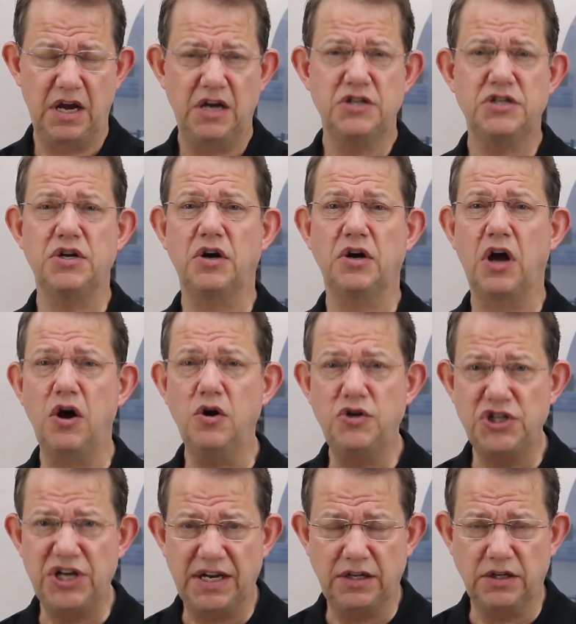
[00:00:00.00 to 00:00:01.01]
So go
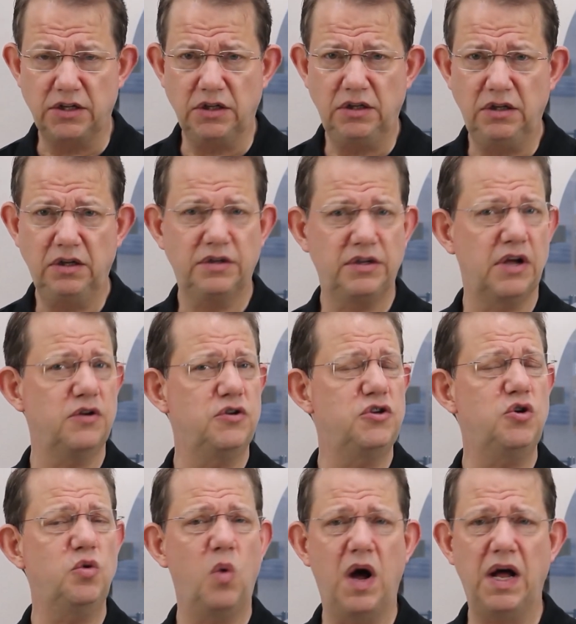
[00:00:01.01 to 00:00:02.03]
gentle, don't do
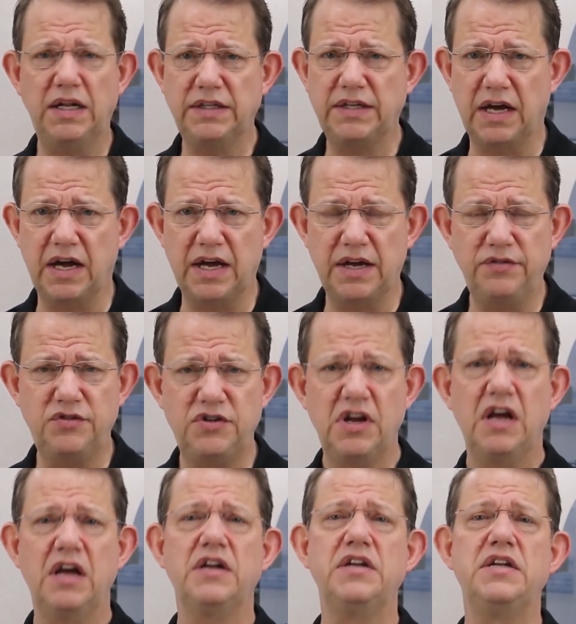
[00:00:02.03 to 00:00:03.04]
wild dives,
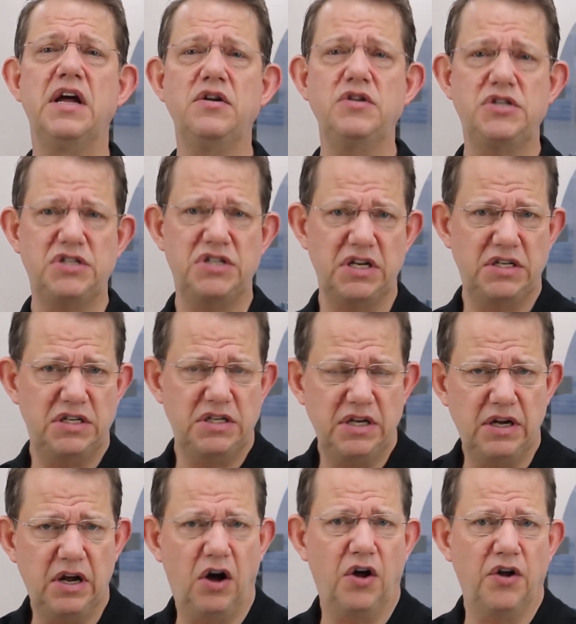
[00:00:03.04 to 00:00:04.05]
don't sit
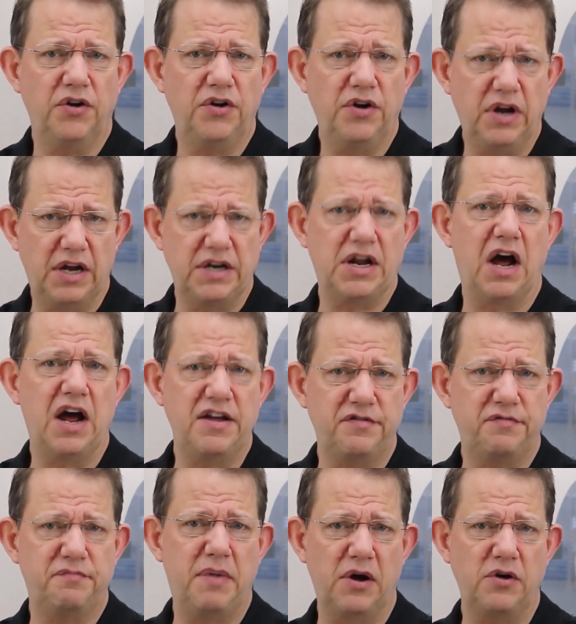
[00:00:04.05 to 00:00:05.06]
on a
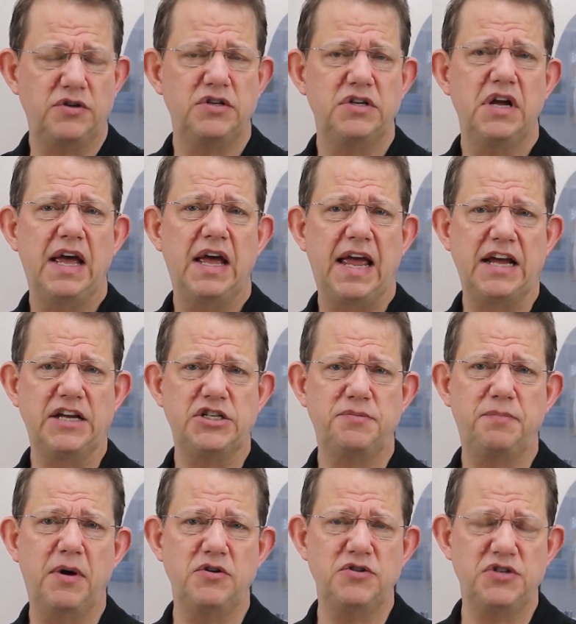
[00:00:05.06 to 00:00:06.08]
dive boat
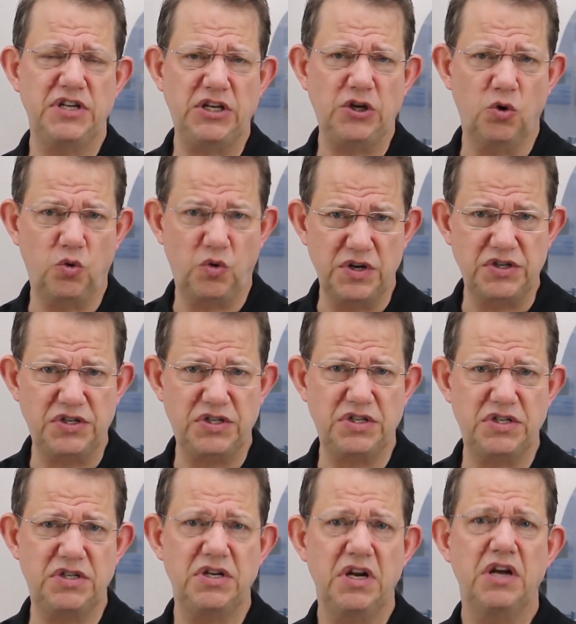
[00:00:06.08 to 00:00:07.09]
exposing your wrists
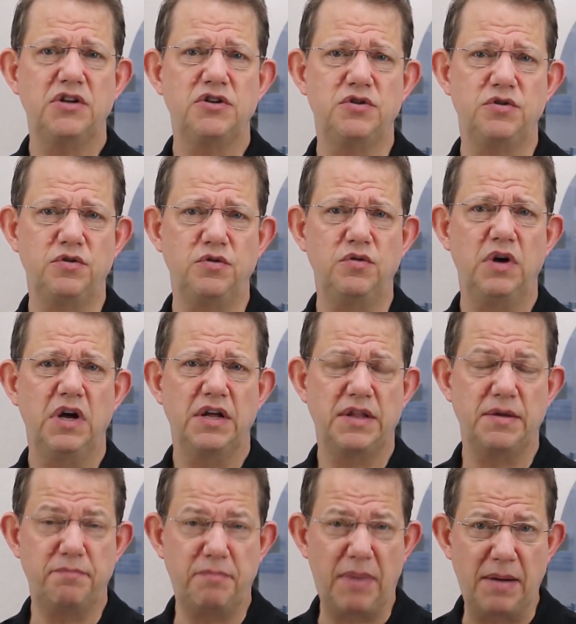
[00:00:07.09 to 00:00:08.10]
to the
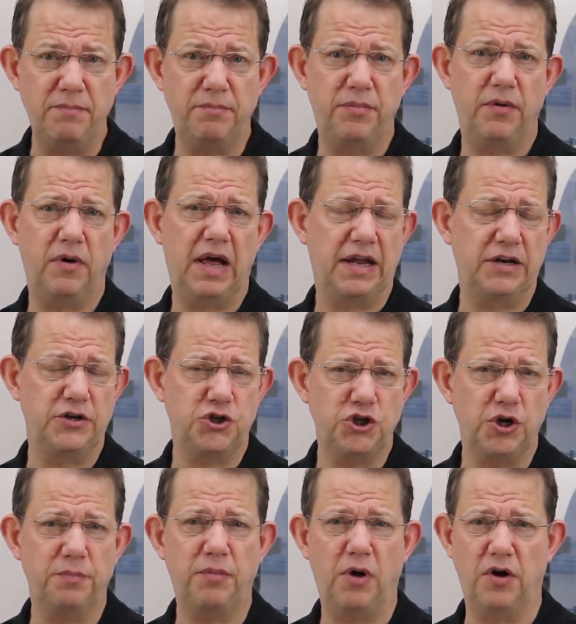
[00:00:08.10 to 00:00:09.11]
bump and
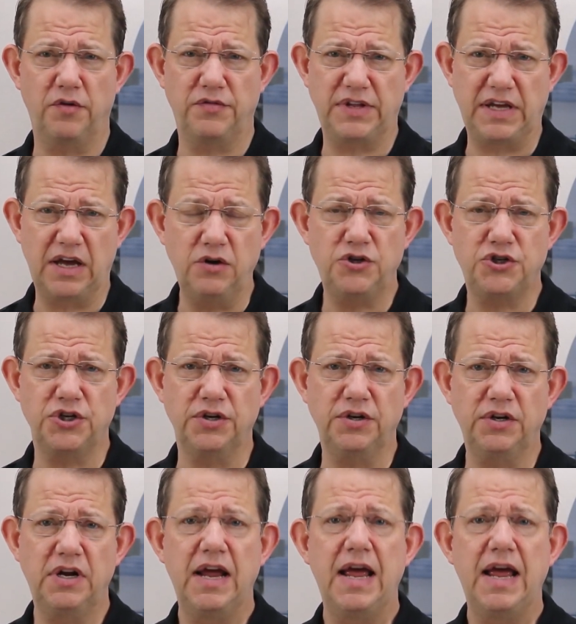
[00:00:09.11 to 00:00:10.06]
chop of the ocean,